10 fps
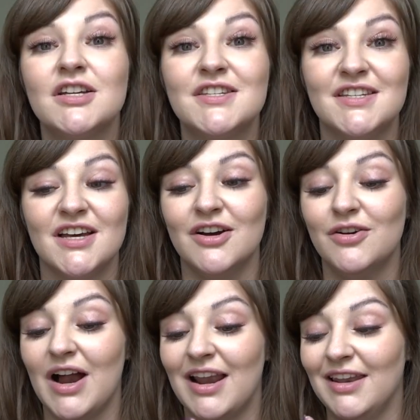
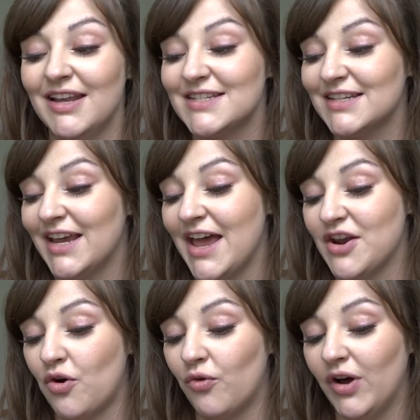so let's
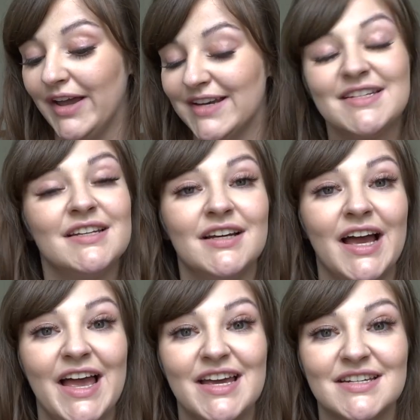get right
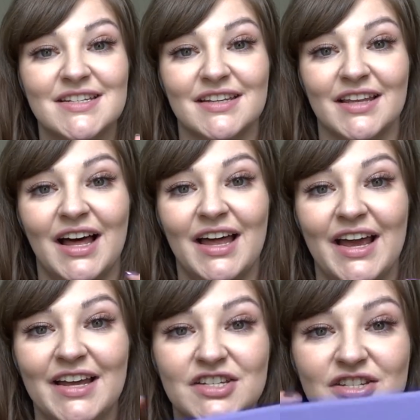into that
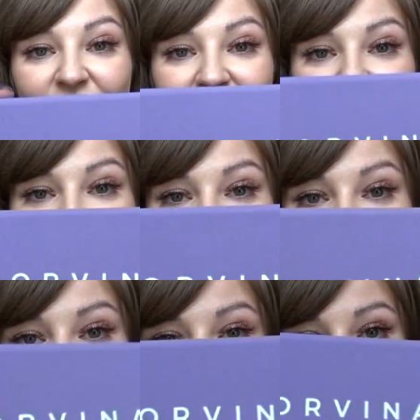and start
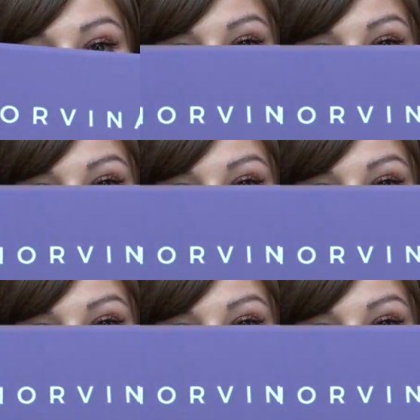testing this